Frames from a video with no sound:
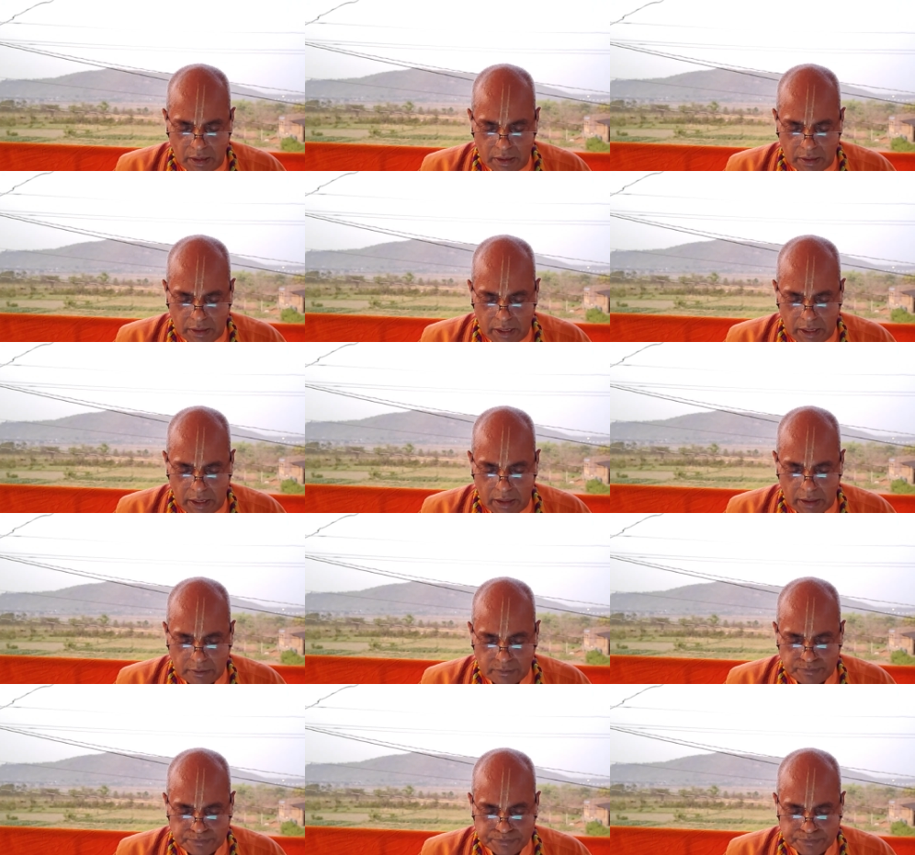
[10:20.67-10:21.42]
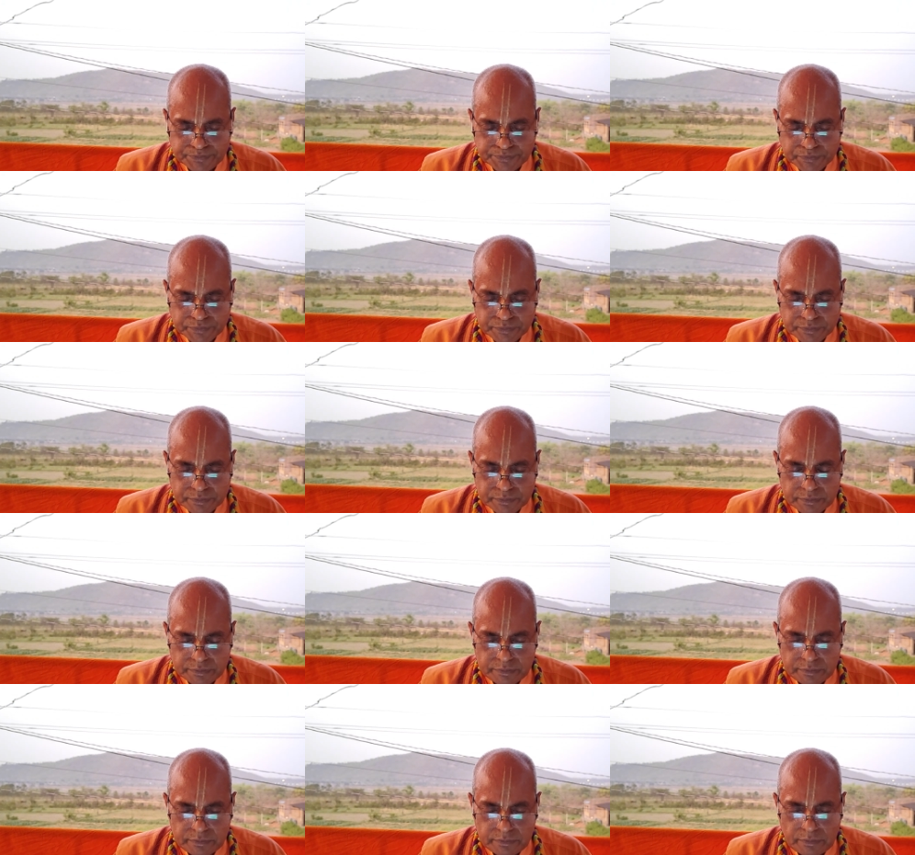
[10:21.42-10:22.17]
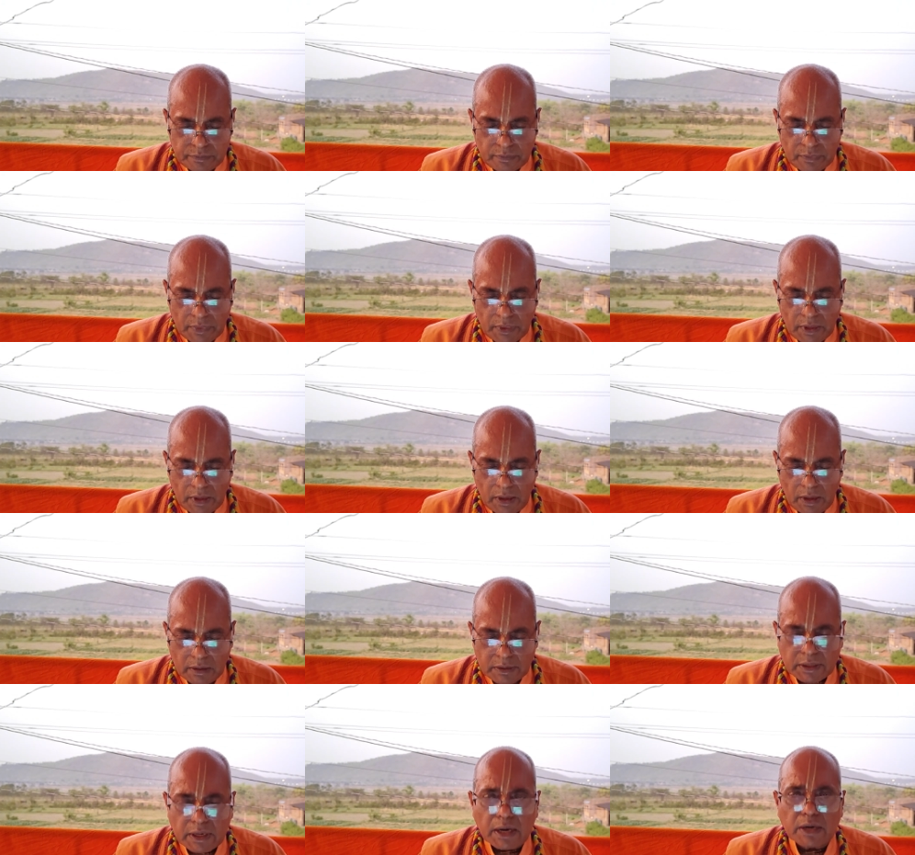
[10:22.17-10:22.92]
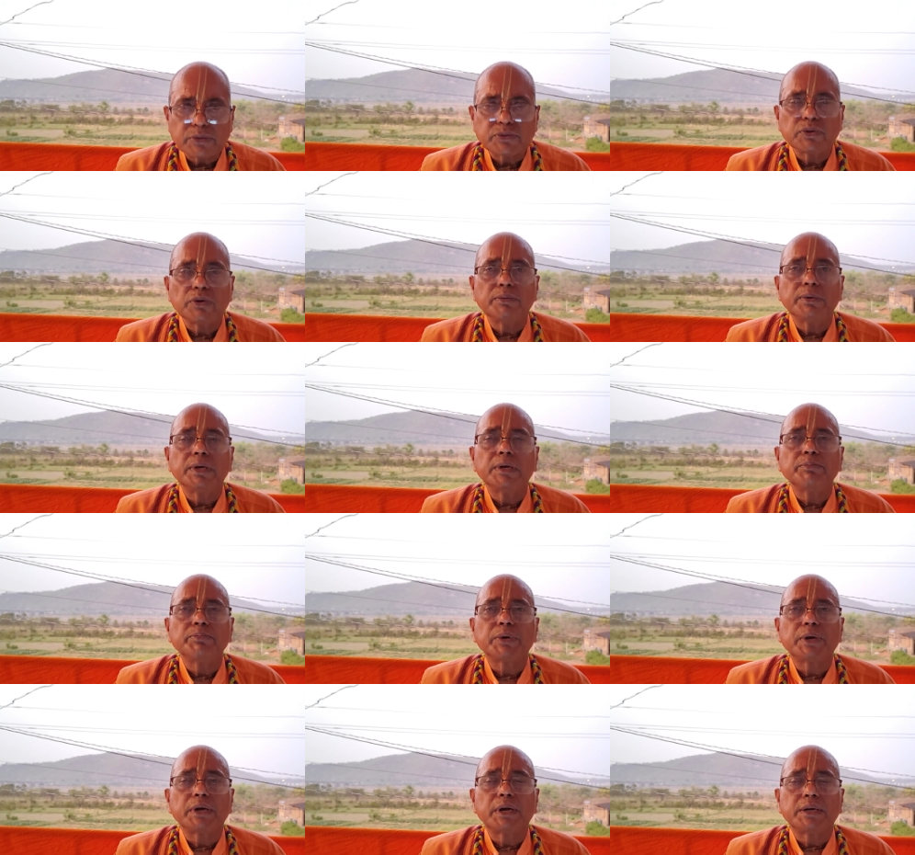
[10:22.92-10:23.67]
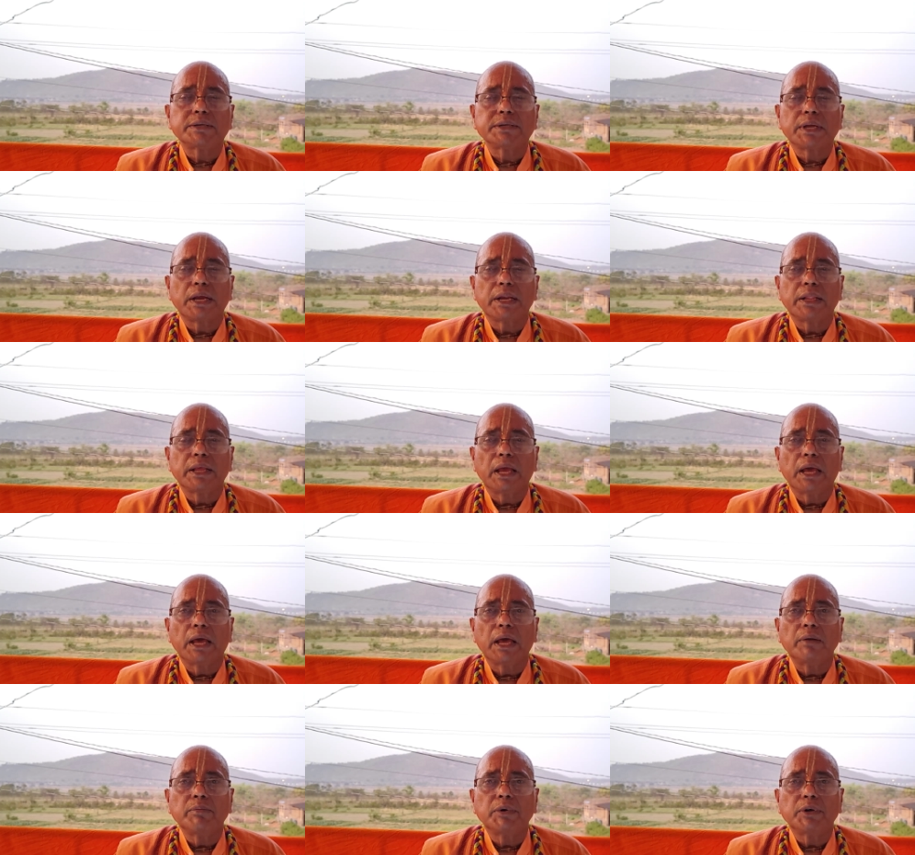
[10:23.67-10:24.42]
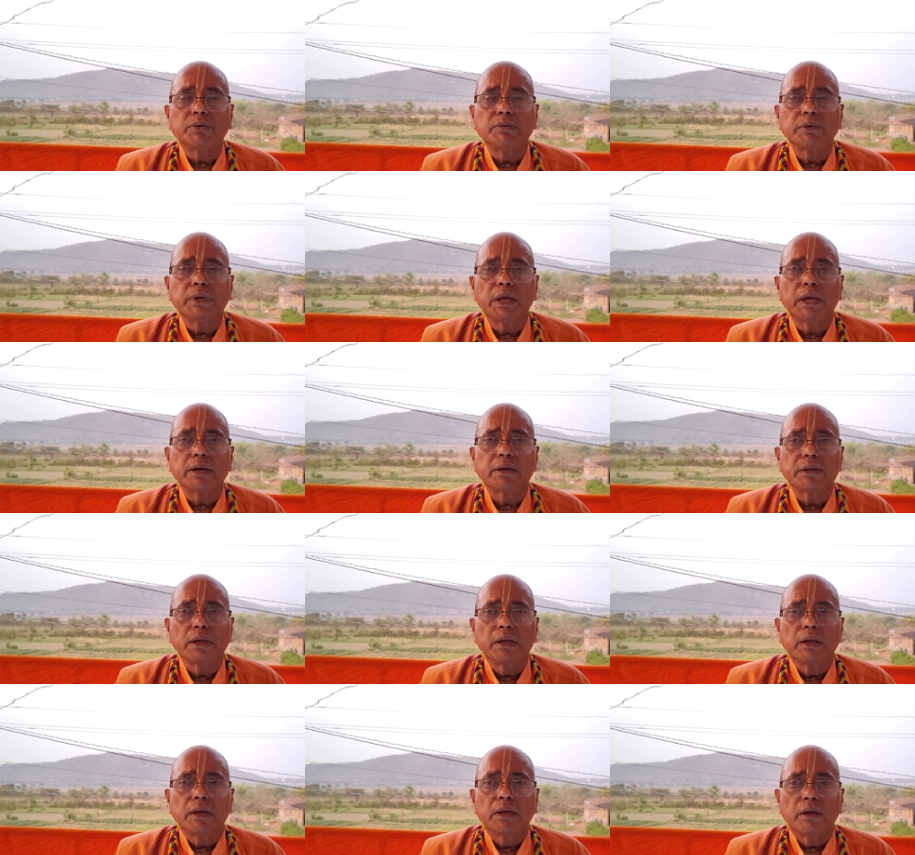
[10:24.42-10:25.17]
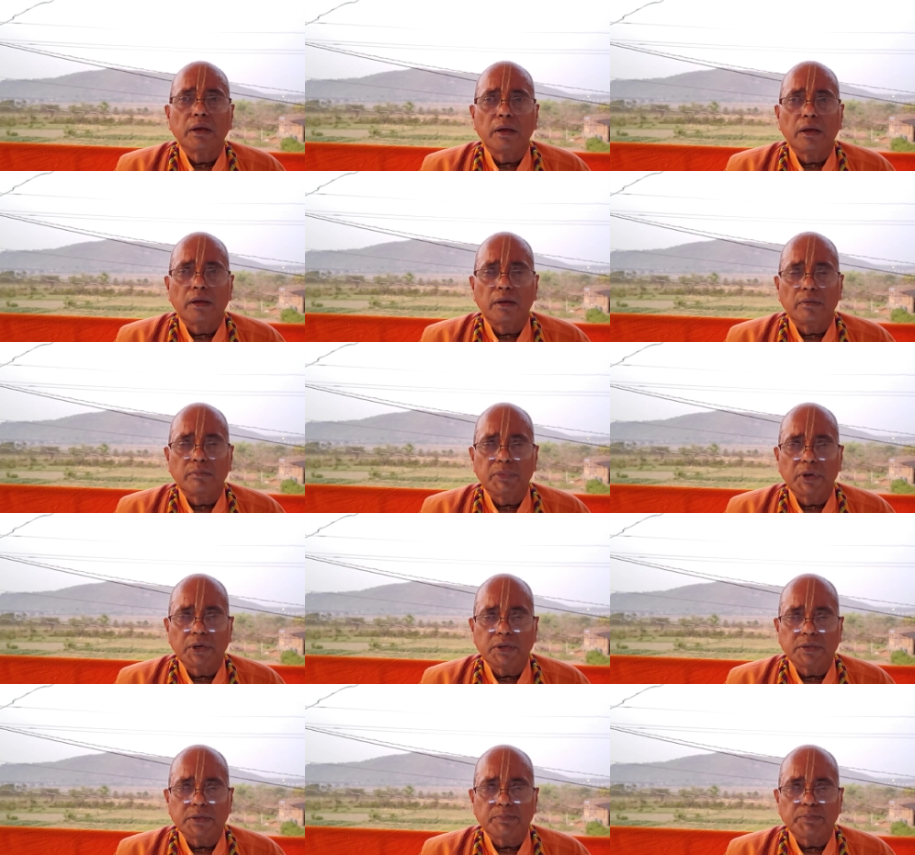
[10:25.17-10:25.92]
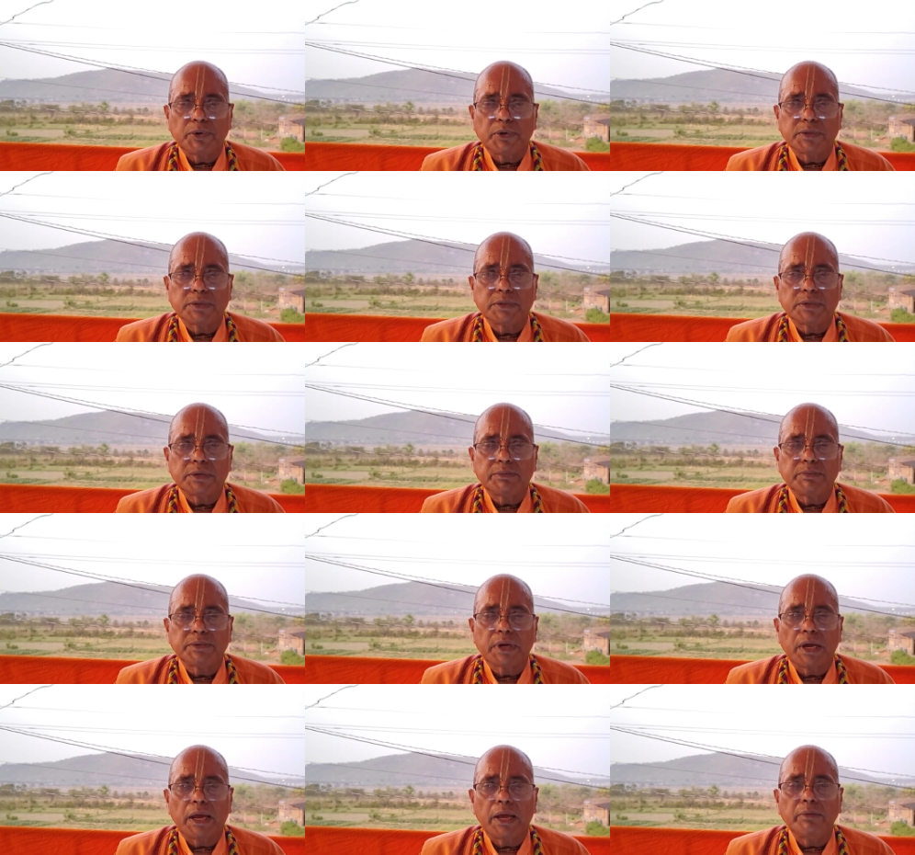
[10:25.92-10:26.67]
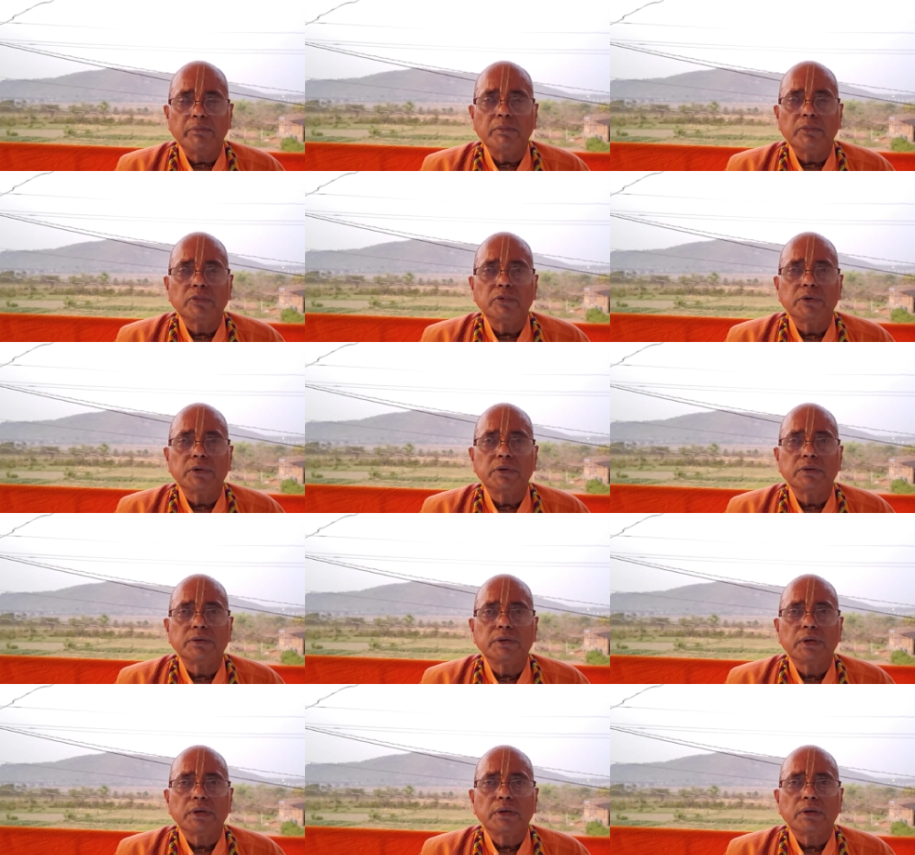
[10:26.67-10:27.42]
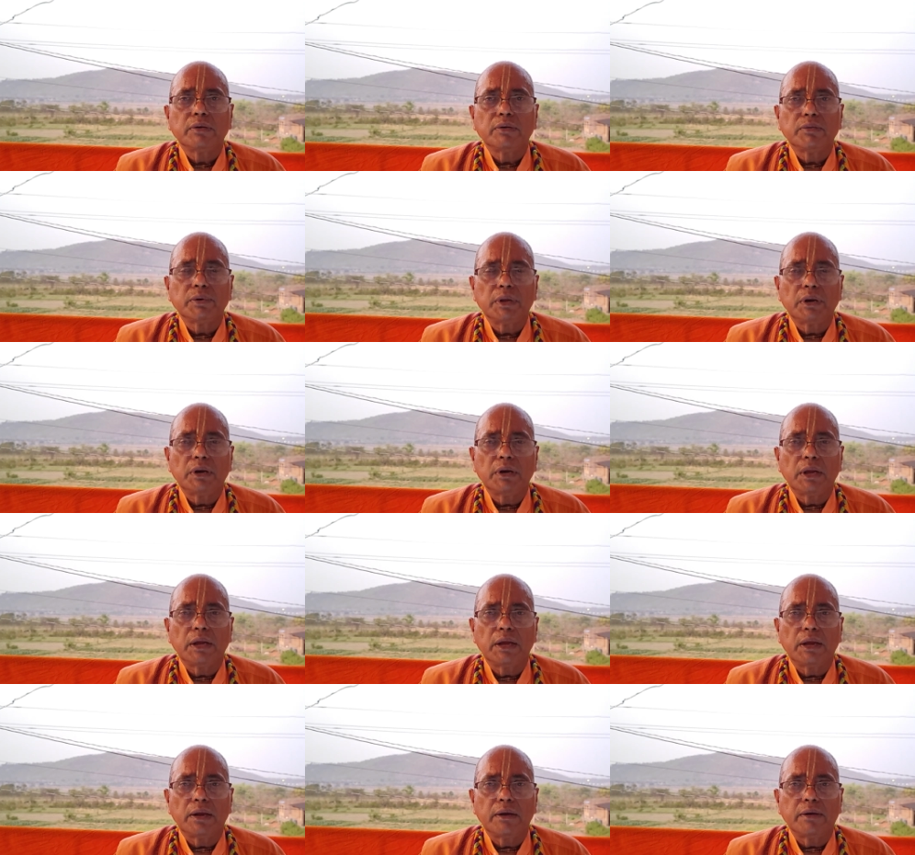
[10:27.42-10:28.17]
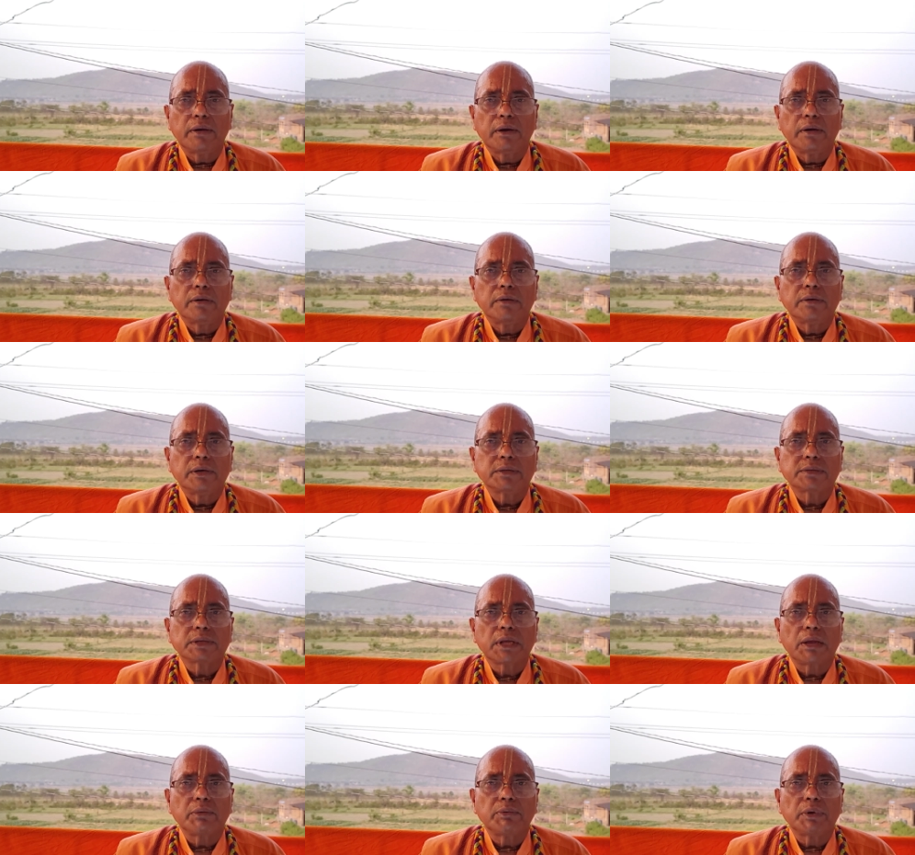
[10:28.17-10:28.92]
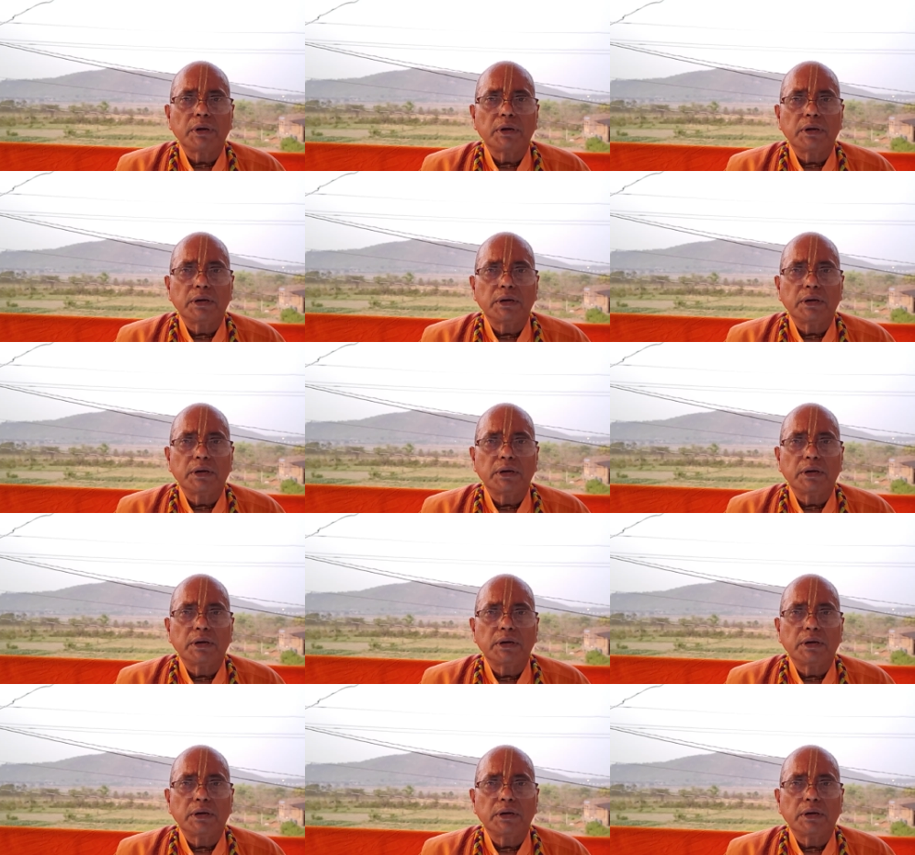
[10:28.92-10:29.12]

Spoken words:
Then there are so many prayers are there, but we are because of positive time we will describe